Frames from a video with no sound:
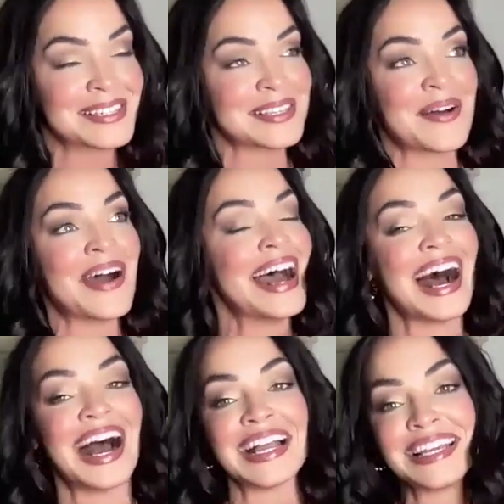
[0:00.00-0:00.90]
So
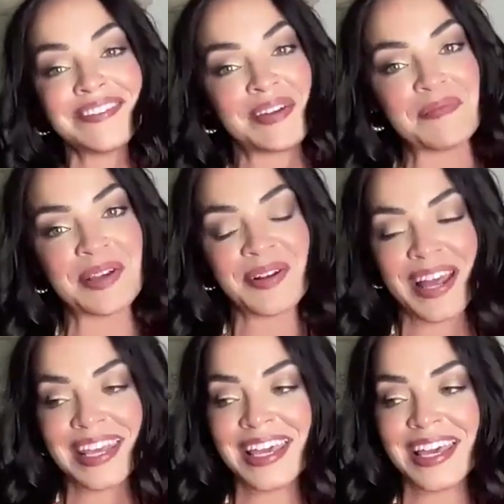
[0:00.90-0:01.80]
I give him the
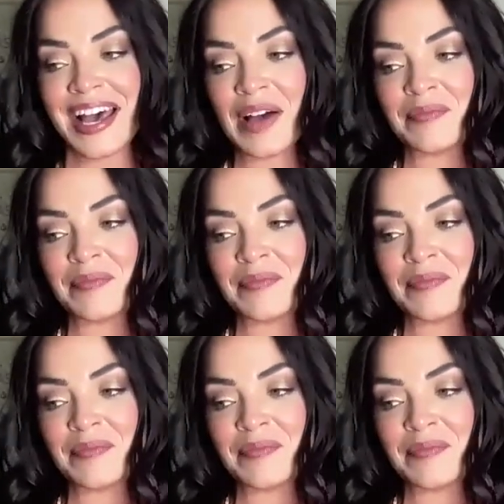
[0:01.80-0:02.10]
credit.